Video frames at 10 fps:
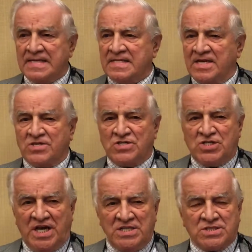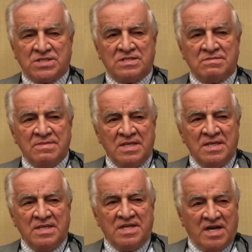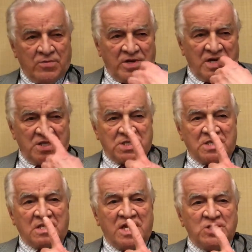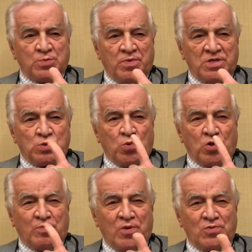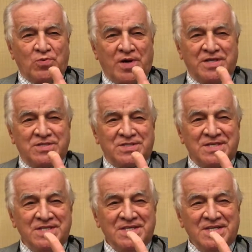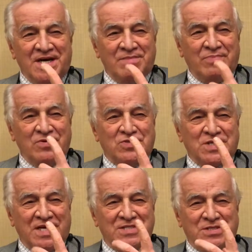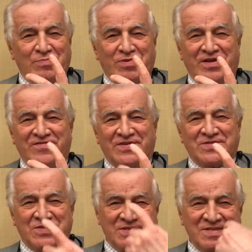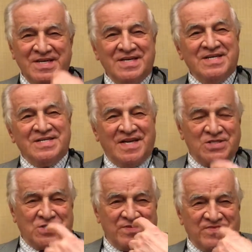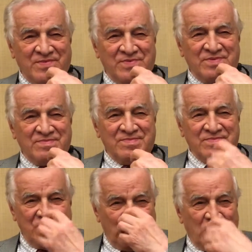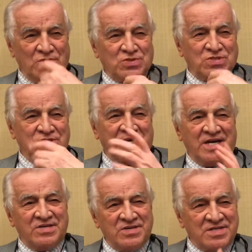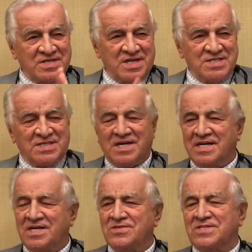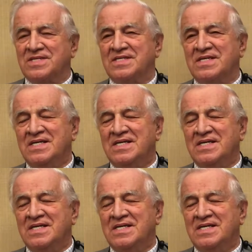they could taste it. Then I realized that the taste buds work both ways, mm. on both sides of the blood vessel. You could taste it from the mucosal side or you could taste it on the other side.